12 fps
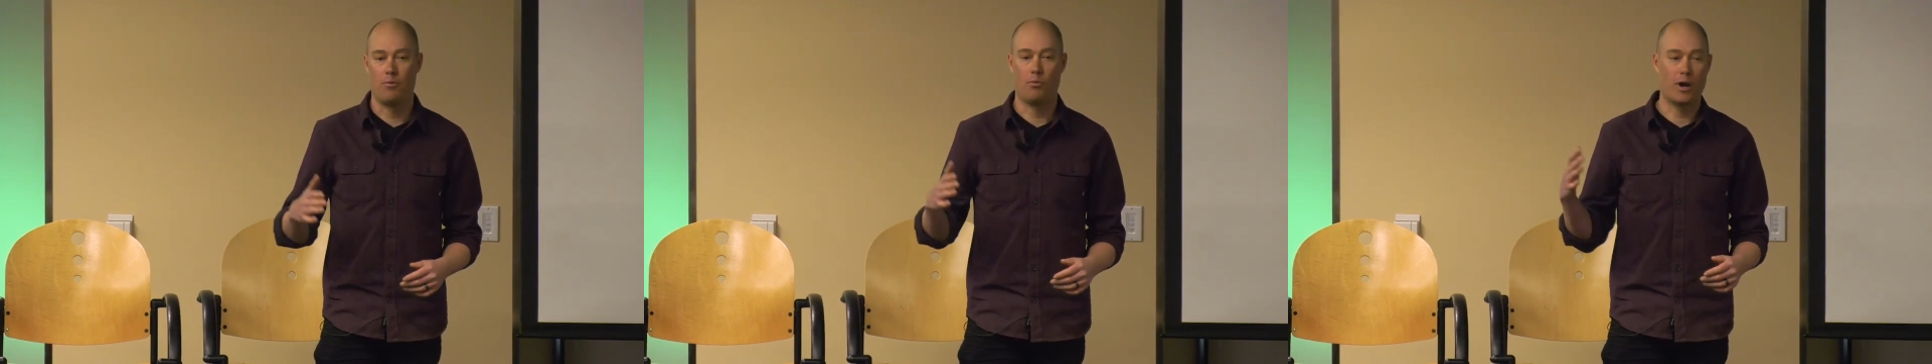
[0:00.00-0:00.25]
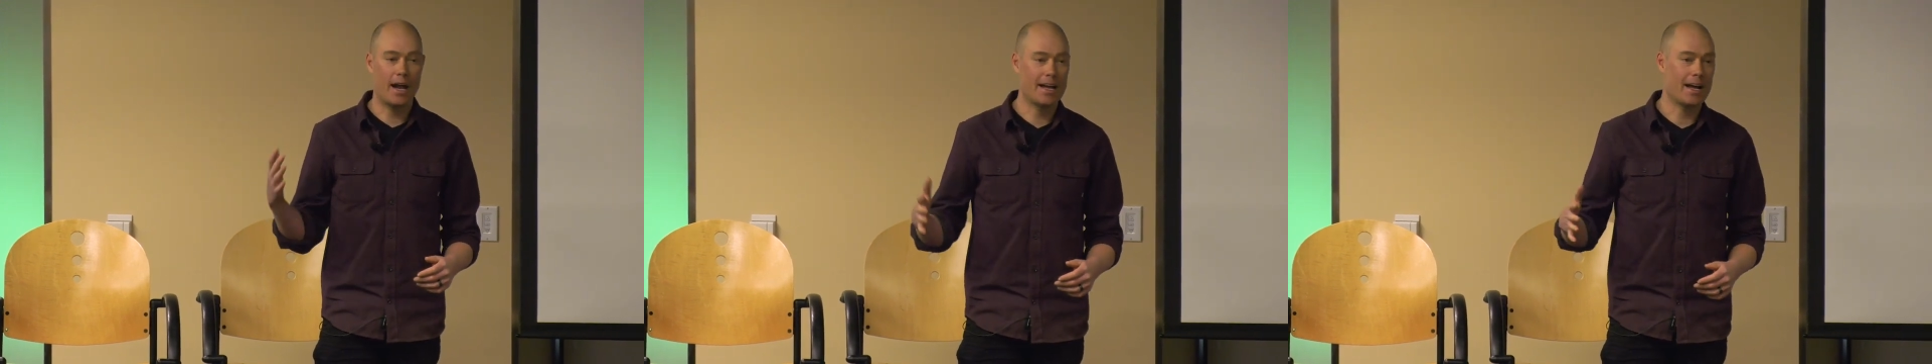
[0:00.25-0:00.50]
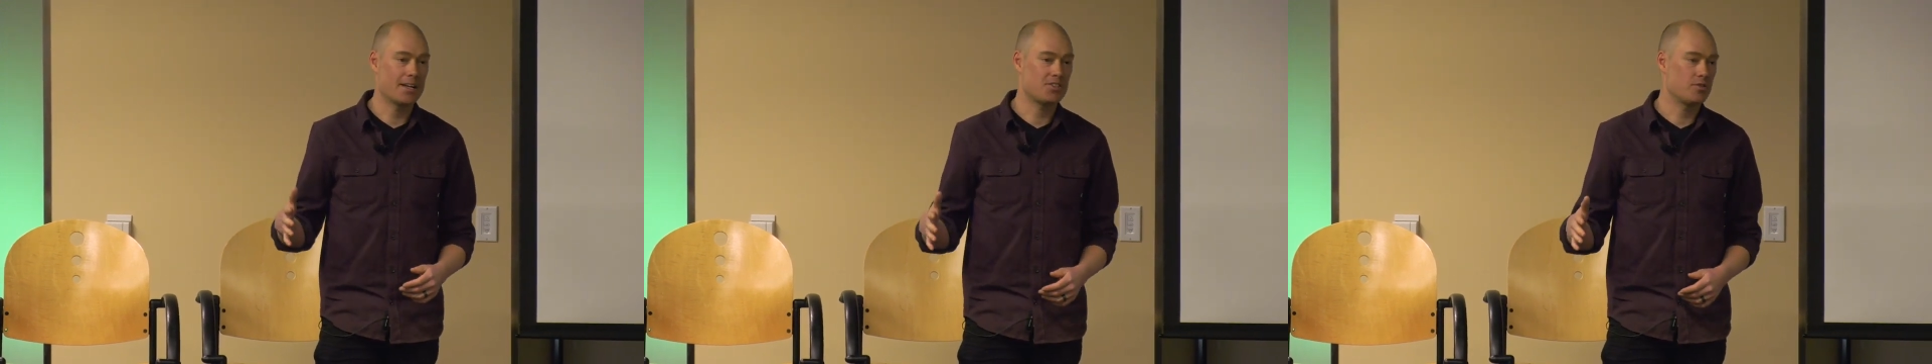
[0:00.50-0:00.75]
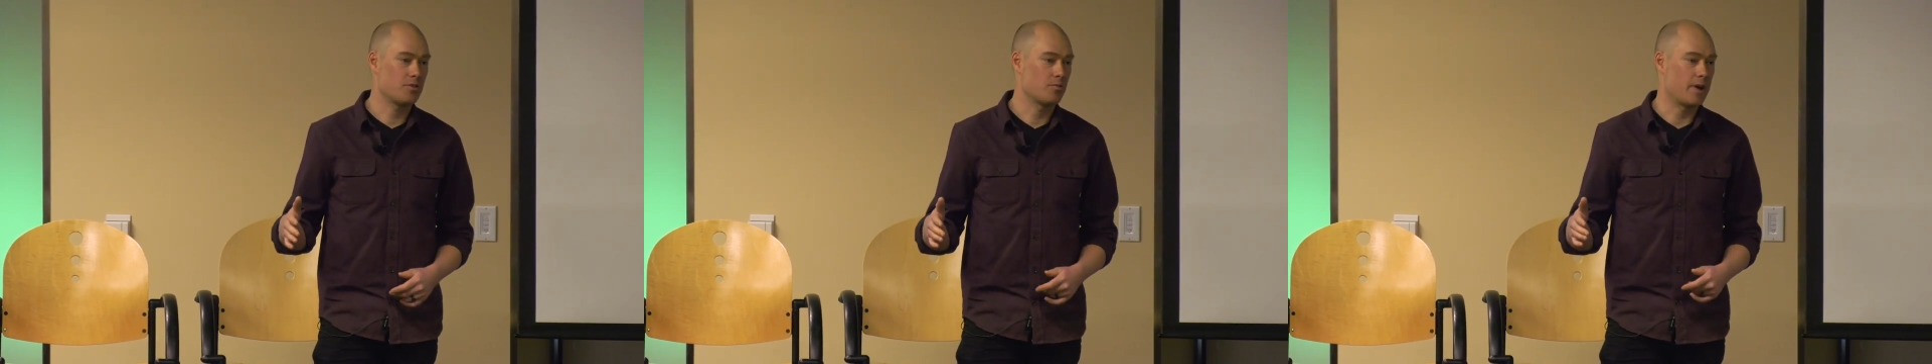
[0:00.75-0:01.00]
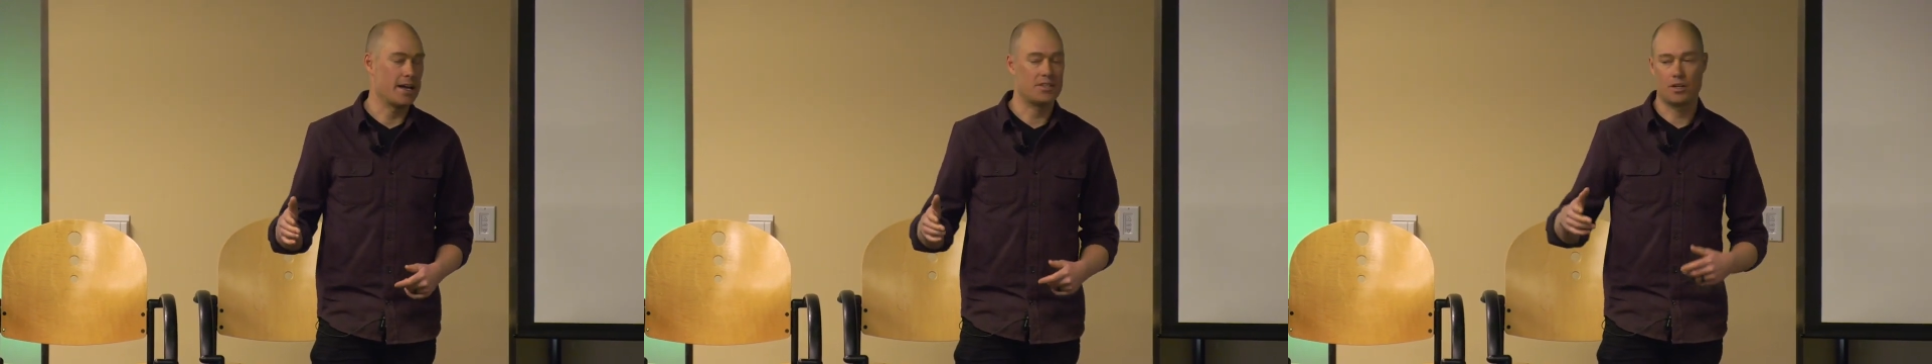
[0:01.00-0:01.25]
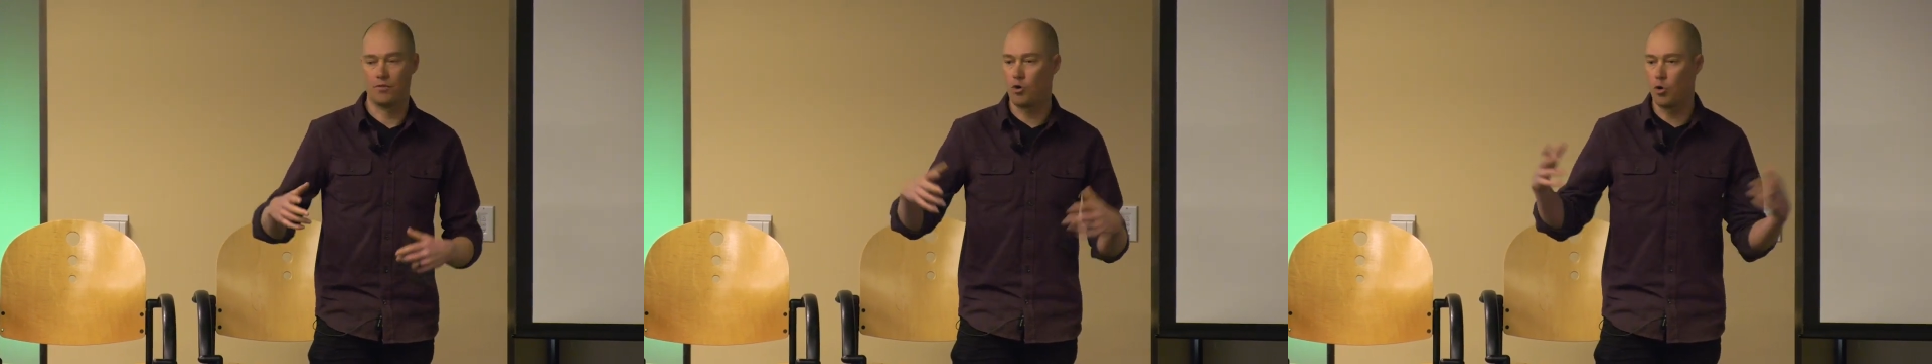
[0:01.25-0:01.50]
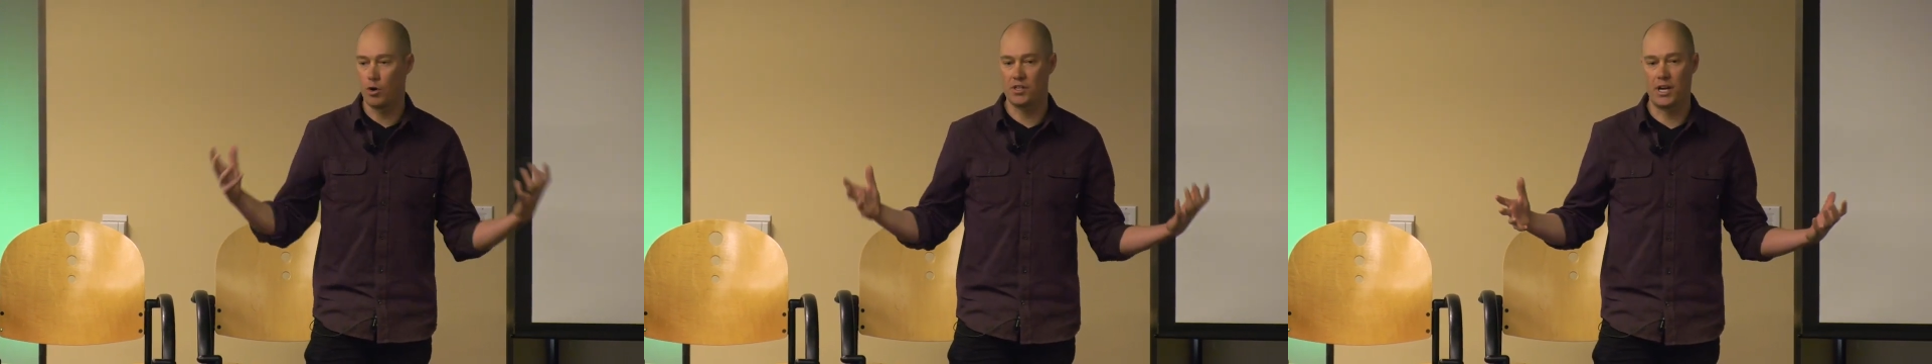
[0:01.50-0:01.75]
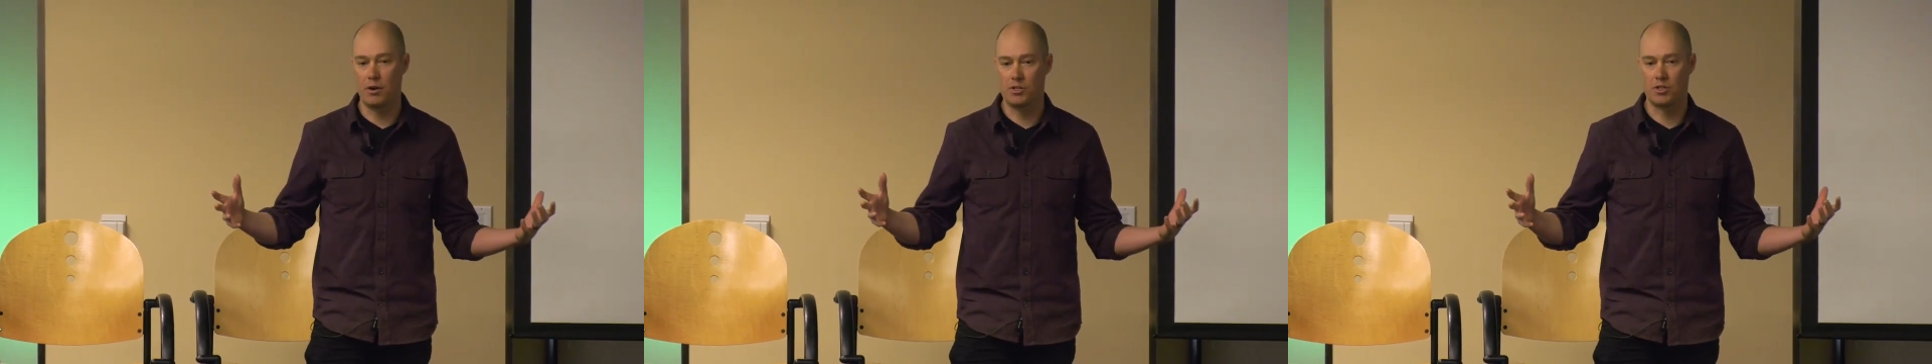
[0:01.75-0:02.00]
When I got to the race, of
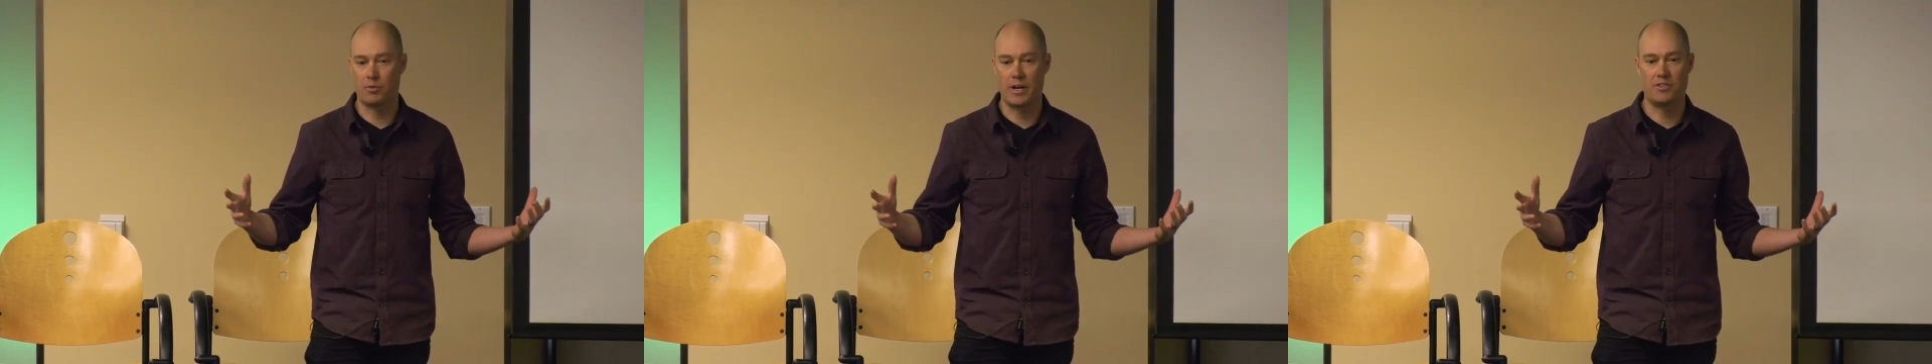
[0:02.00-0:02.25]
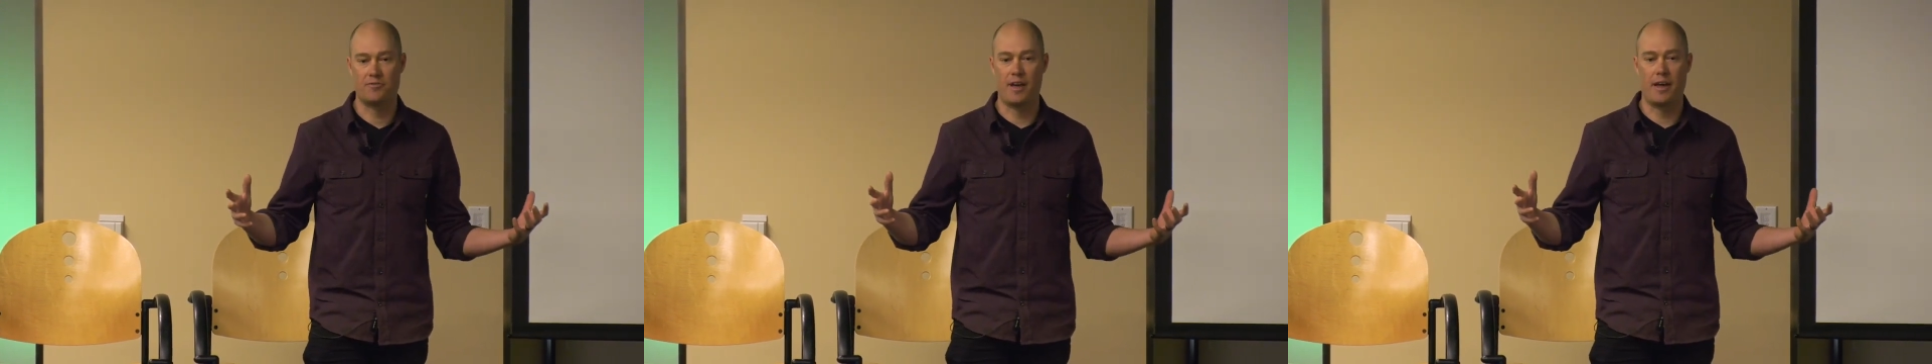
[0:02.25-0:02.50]
course I was the race